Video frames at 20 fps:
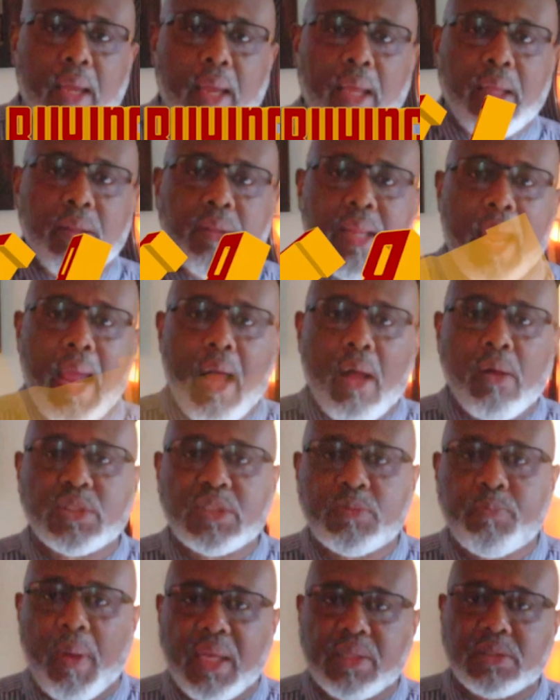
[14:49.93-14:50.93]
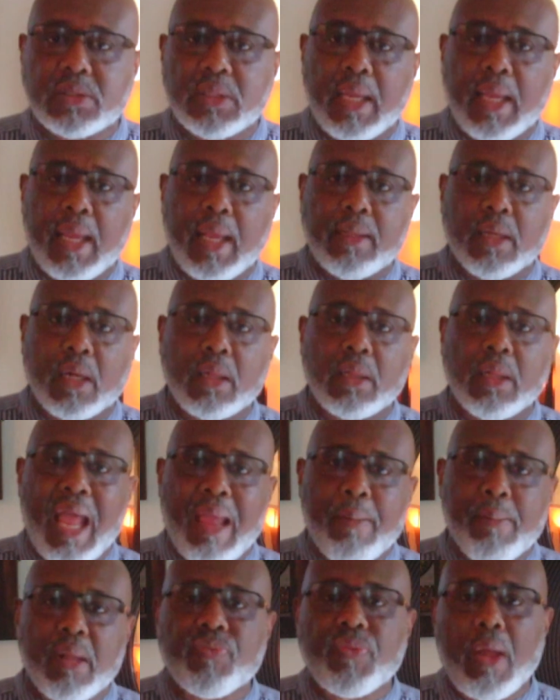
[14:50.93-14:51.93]
And now, especially in the
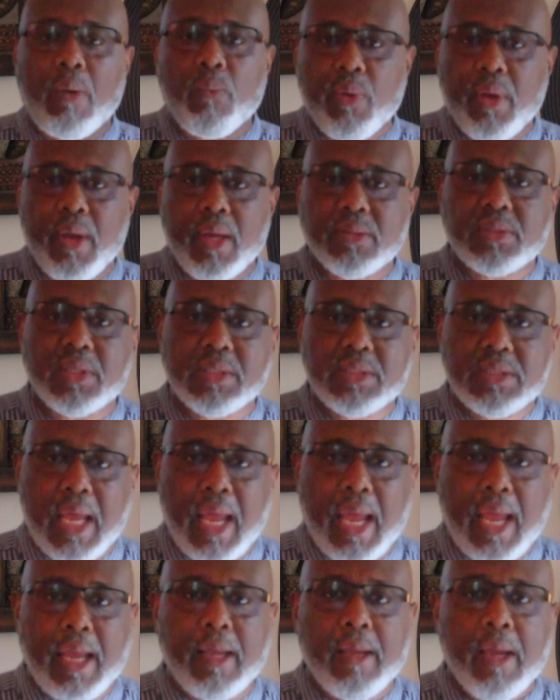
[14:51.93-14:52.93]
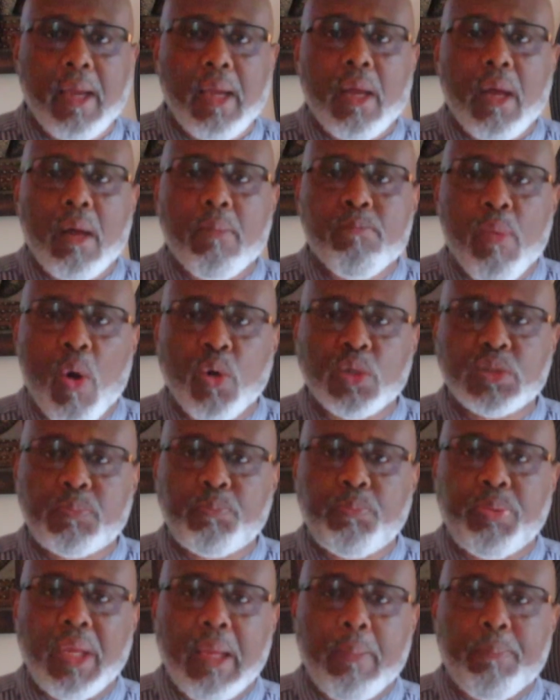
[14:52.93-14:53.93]
climate that we're in today,
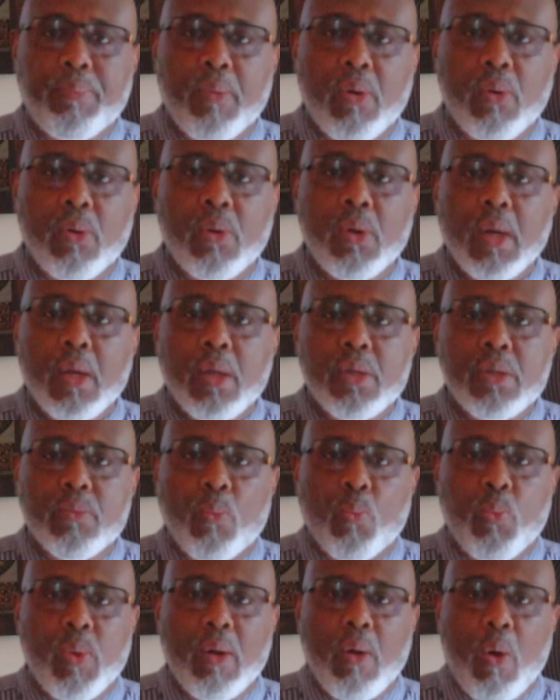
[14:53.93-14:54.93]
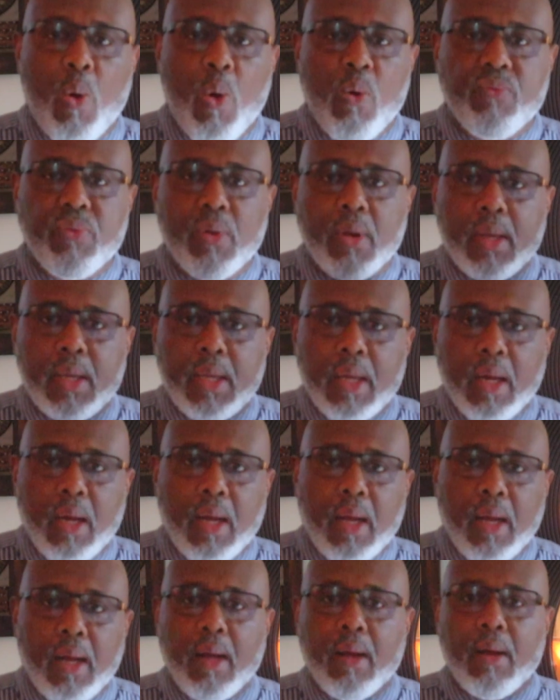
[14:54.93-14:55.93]
most people, we're
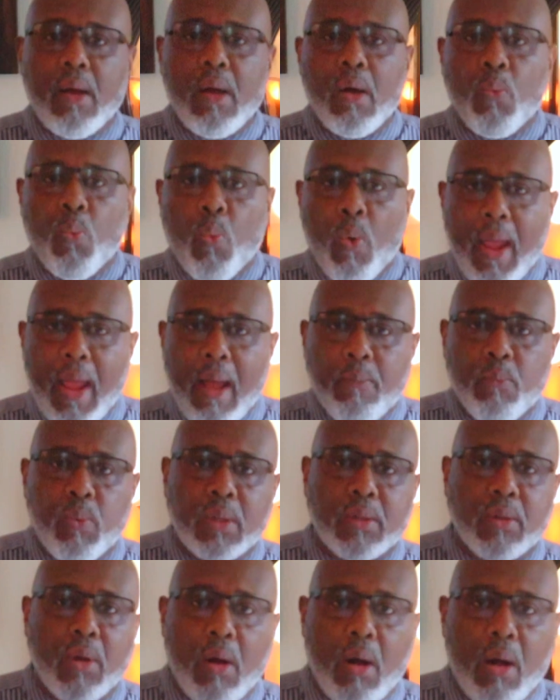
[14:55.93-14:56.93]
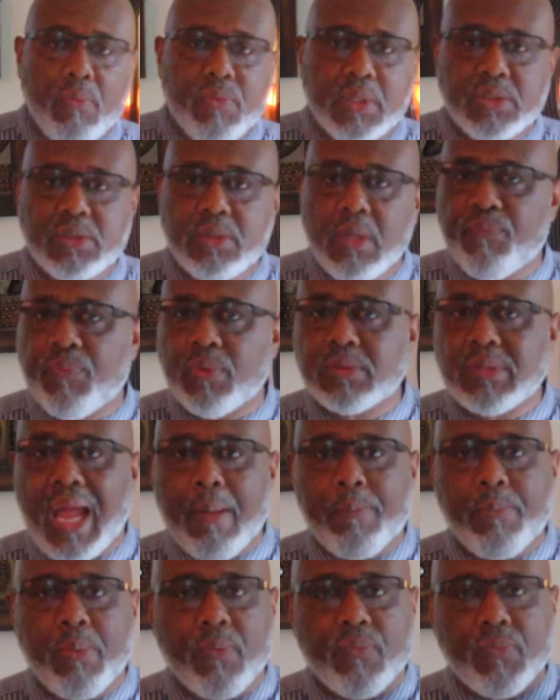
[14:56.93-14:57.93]
overwhelmed with all these different
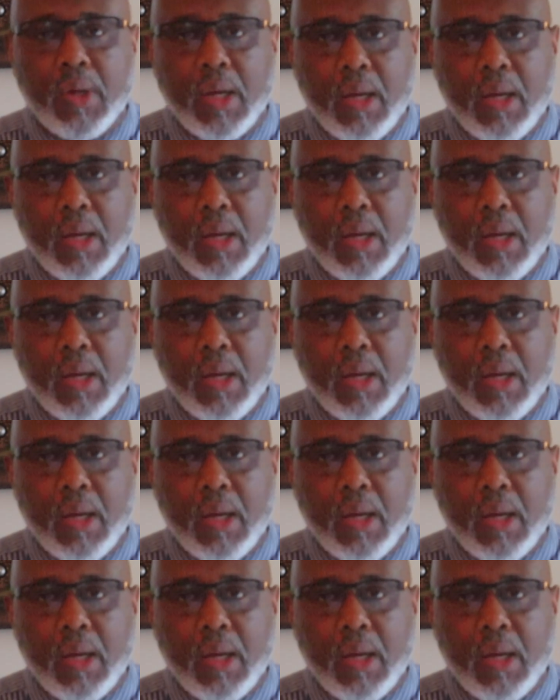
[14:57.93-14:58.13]
type of